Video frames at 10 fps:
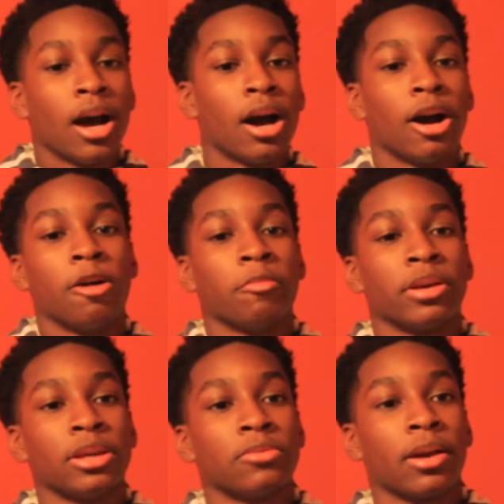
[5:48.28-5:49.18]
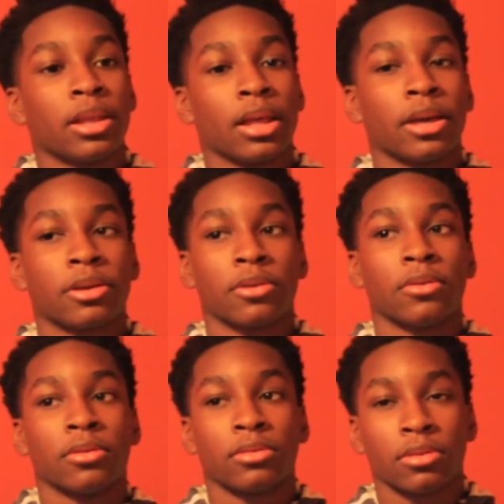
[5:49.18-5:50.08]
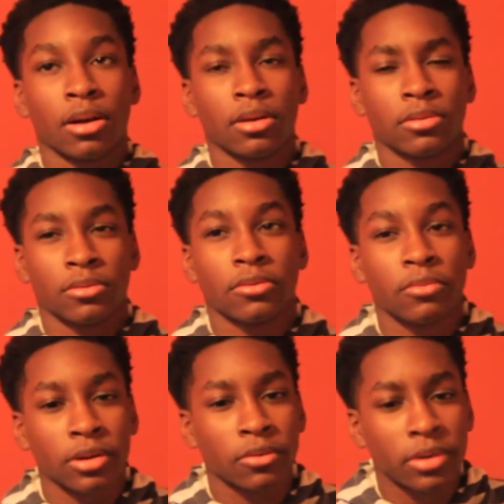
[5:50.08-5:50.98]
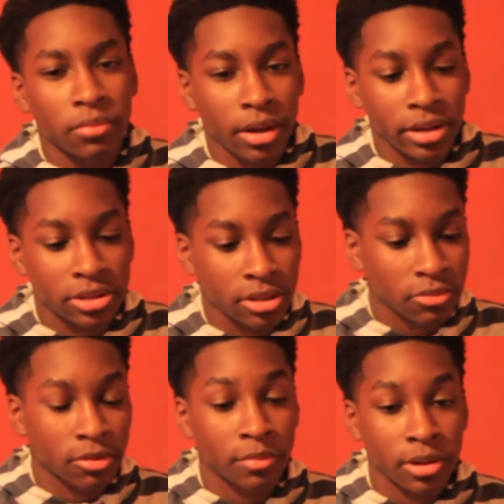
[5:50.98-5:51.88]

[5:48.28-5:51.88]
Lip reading: Anyway, like we ran into the room.